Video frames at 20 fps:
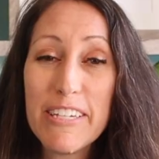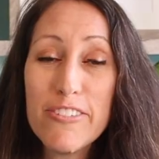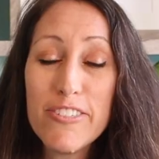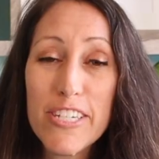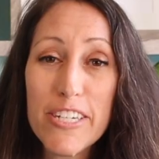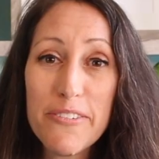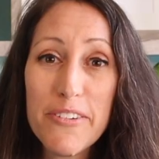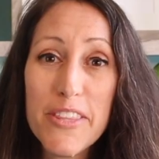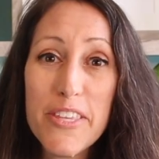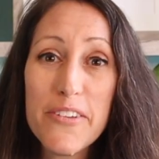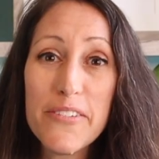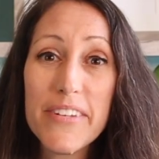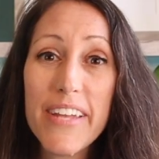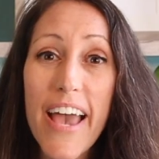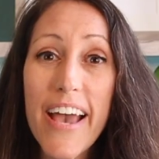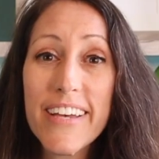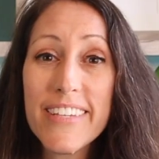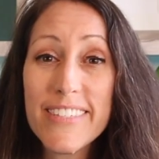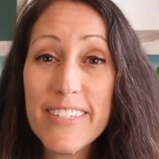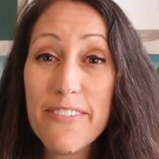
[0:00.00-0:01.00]
gonna share with you
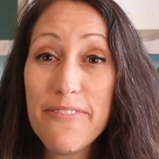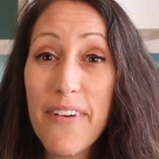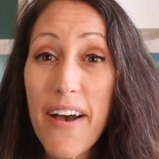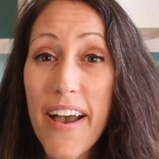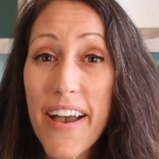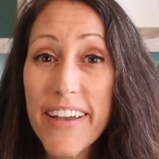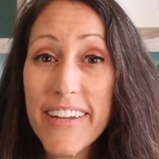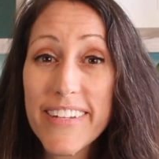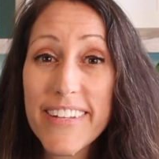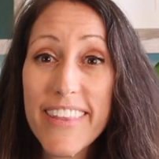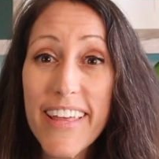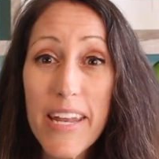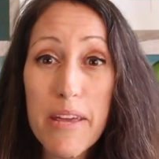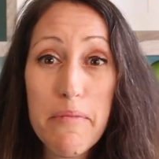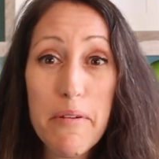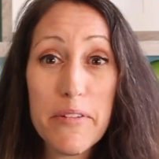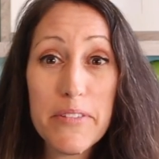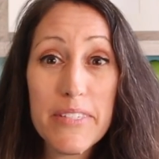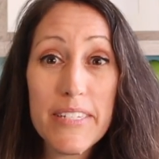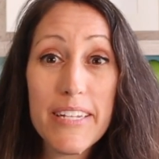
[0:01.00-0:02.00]
next a find that I
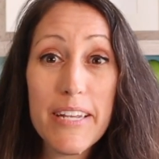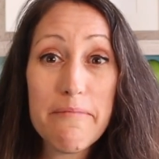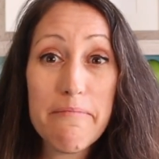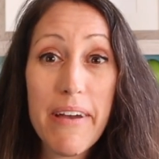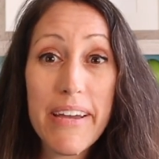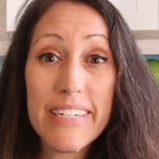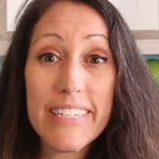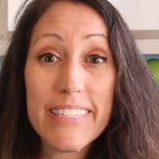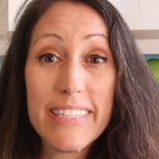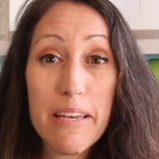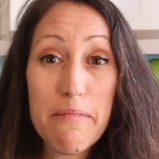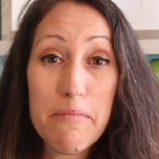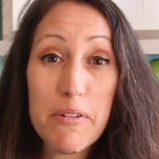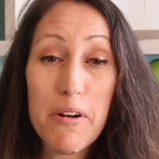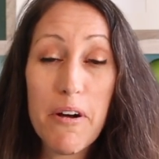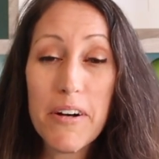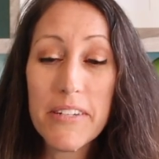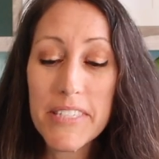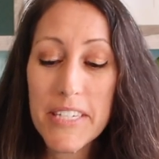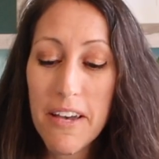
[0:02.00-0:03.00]
posted in my December
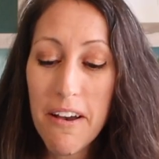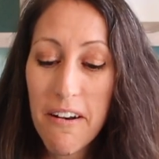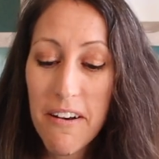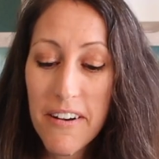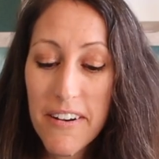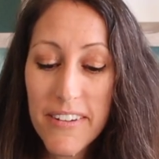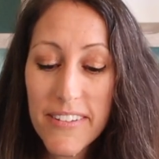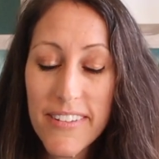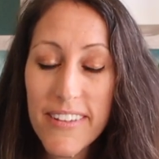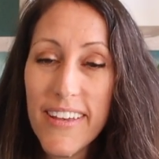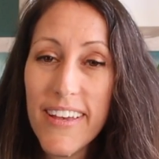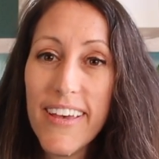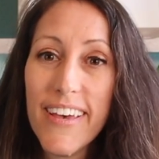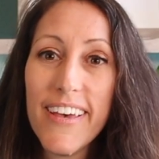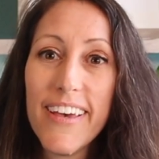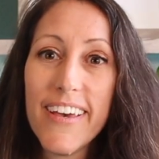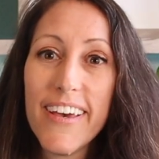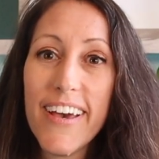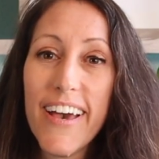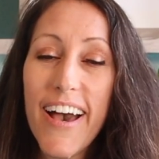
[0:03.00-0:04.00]
Aldi haul.
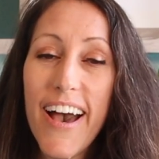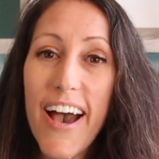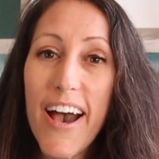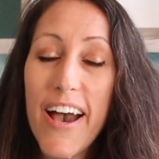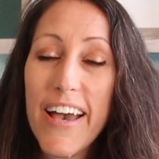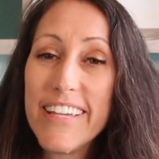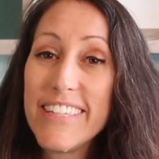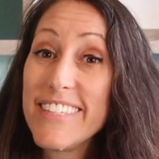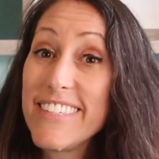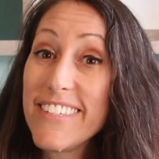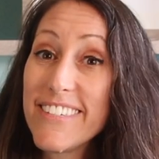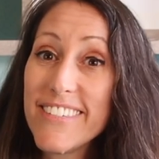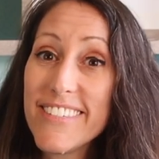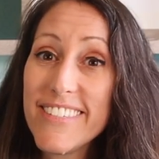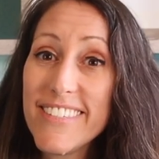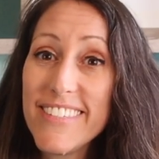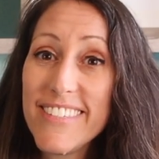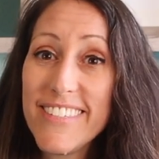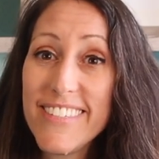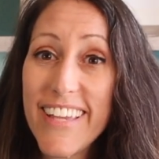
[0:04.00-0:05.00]
It's still
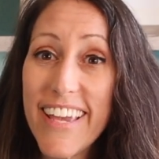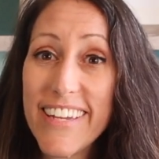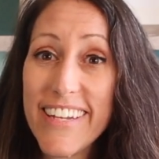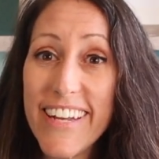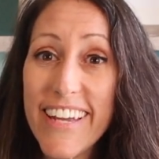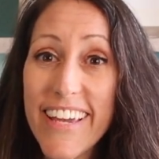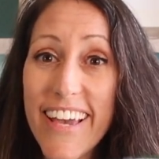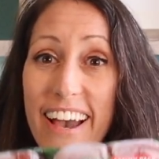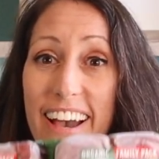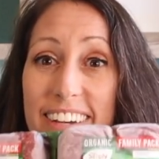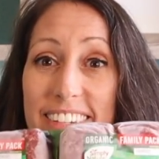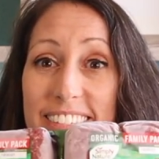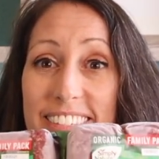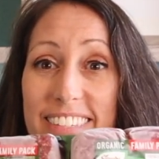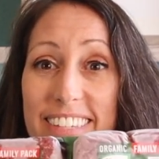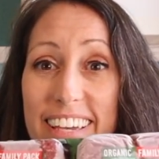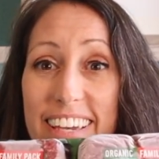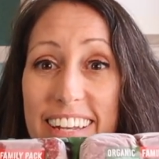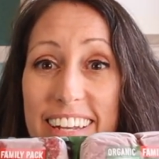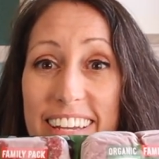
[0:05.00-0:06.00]
sustaining
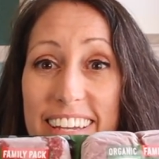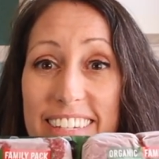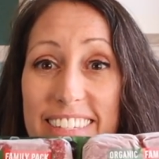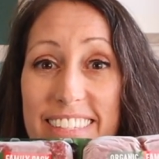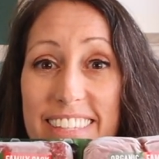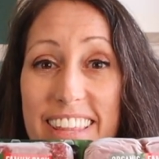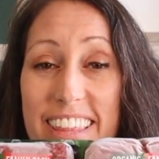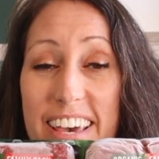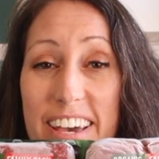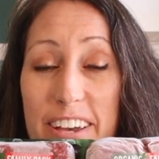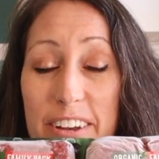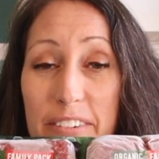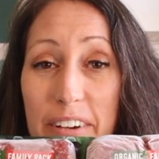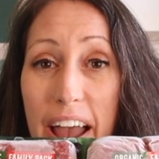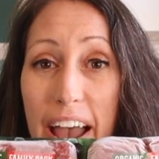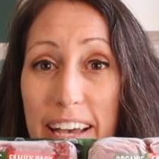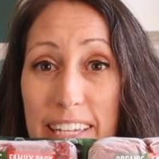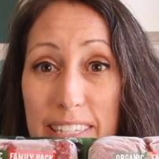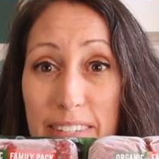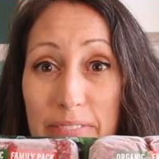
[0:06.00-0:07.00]
us. It is the
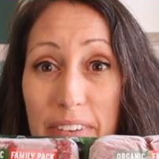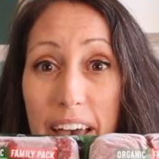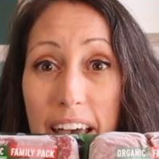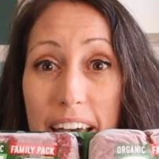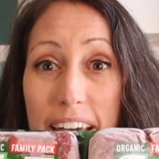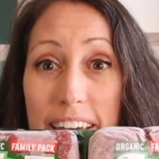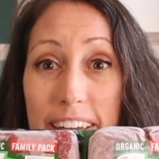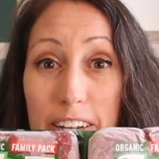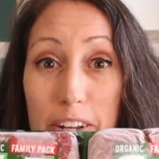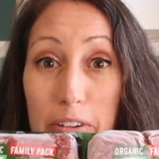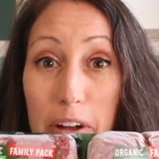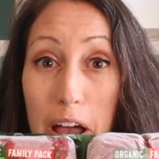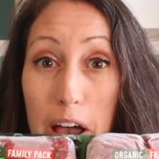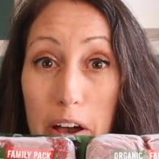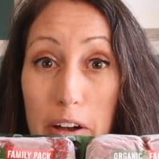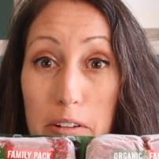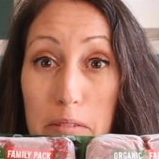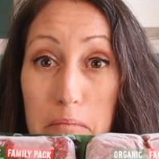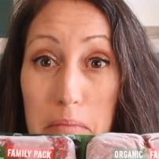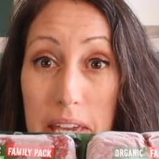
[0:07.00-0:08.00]
grass-fed
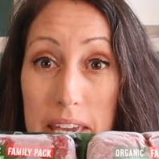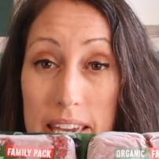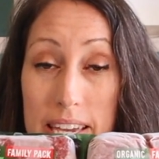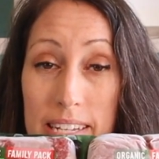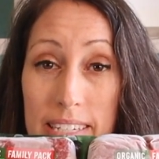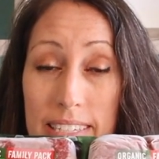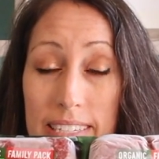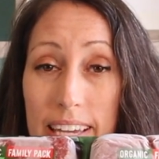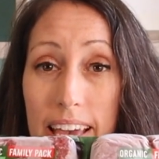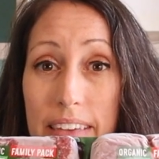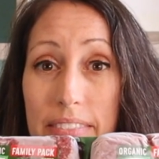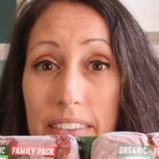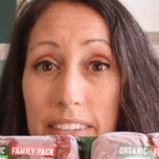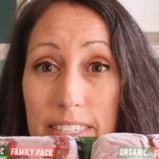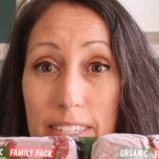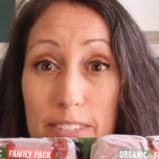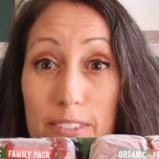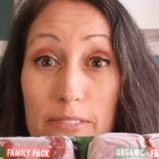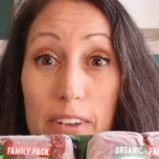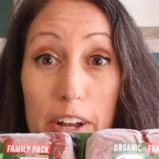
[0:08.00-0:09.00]
ground meat, and
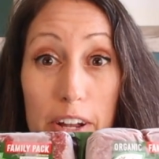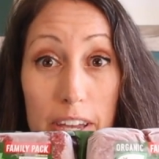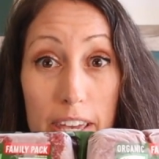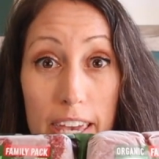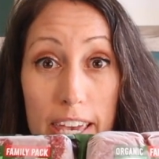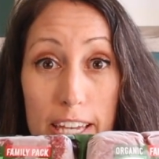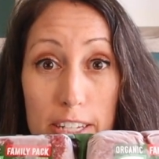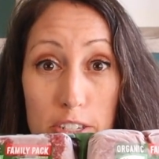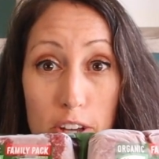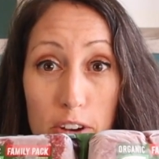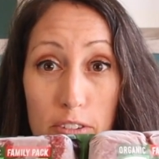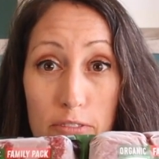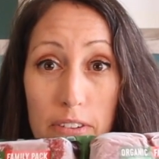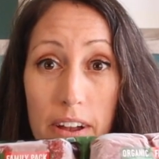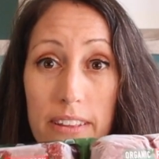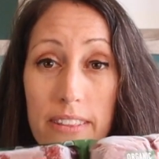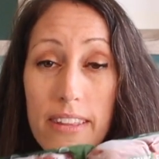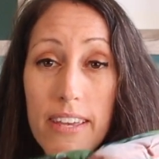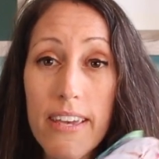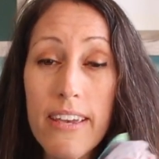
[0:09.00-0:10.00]
this is very
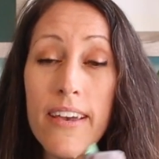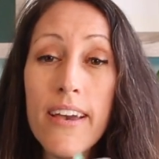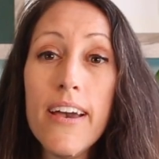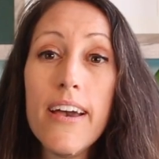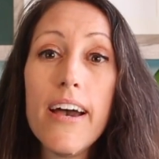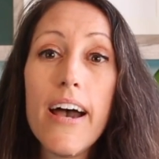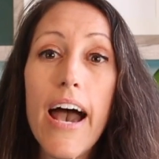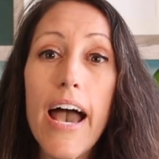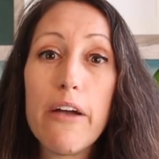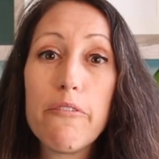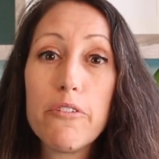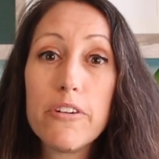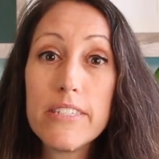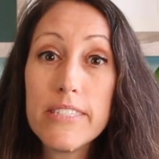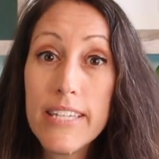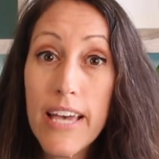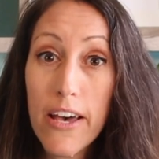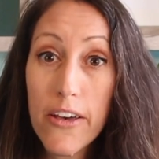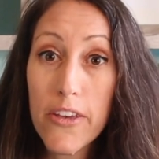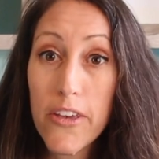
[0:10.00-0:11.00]
keto-friendly. I will
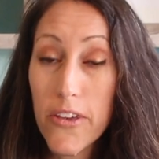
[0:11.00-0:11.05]
tell